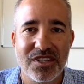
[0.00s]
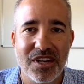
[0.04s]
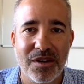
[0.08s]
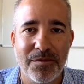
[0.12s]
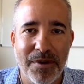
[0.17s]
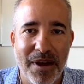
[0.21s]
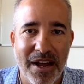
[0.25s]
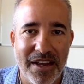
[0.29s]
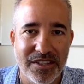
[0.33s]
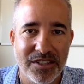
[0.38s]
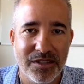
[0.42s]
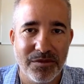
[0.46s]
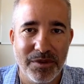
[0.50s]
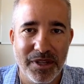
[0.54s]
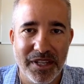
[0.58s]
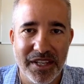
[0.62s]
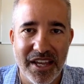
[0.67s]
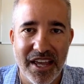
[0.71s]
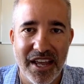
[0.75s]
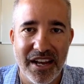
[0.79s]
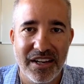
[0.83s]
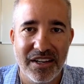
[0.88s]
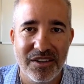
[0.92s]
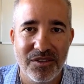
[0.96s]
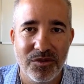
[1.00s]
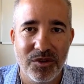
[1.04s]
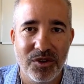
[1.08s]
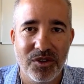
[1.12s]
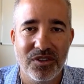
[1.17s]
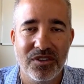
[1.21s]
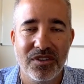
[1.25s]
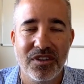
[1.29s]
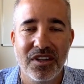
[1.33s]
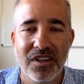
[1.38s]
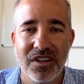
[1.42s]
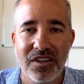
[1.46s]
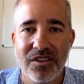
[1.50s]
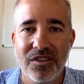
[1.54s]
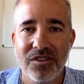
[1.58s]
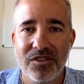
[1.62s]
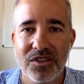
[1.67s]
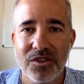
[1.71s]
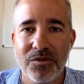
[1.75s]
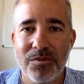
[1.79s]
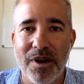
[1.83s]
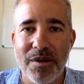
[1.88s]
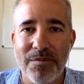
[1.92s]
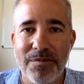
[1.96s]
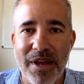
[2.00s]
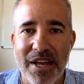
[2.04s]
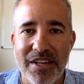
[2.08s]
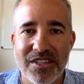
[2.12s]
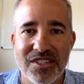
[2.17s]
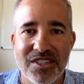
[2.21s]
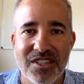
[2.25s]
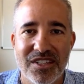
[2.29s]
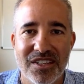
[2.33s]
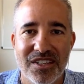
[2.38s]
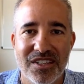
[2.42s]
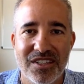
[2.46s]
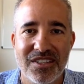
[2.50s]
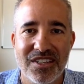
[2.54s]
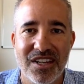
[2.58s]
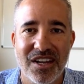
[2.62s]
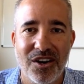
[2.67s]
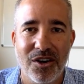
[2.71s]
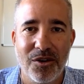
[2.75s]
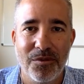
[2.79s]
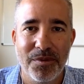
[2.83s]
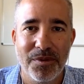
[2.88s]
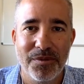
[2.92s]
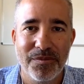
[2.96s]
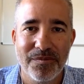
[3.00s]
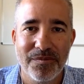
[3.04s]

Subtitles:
I possibly can, and we'll do my best to help.